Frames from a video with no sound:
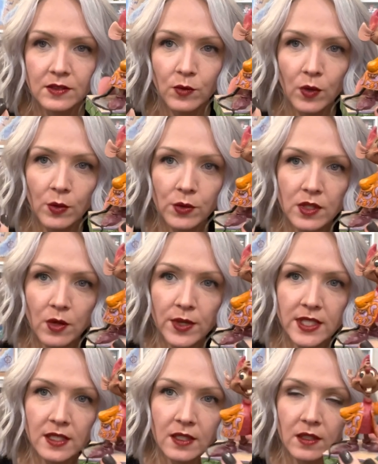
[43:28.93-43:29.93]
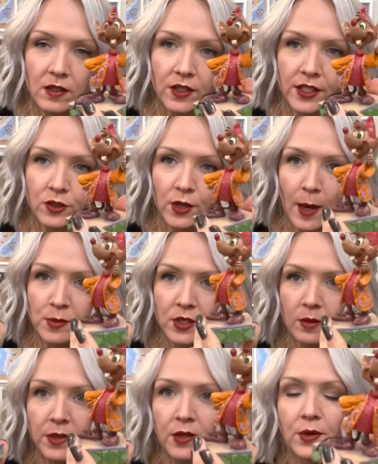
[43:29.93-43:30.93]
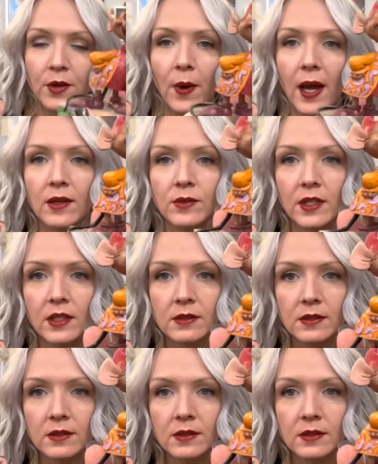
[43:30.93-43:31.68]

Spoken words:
One was always in the little contraption to be rewound.